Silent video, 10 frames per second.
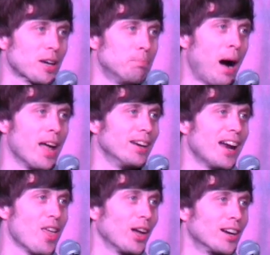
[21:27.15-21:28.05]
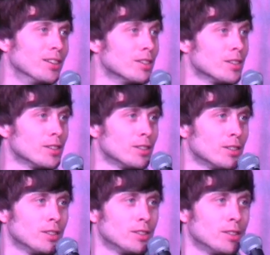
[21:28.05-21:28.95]
I can buy in
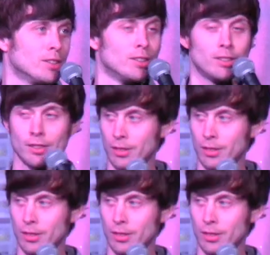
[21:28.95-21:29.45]
anything.